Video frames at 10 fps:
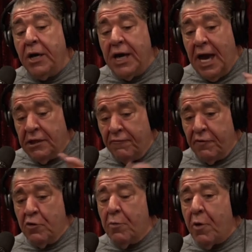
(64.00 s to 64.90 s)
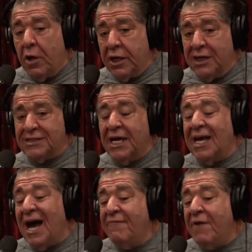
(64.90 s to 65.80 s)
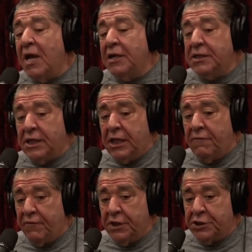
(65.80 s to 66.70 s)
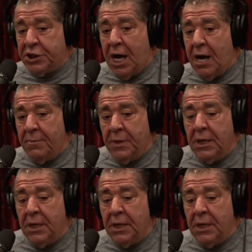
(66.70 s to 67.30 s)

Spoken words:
had the funeral parlor years later, I volunteered for the job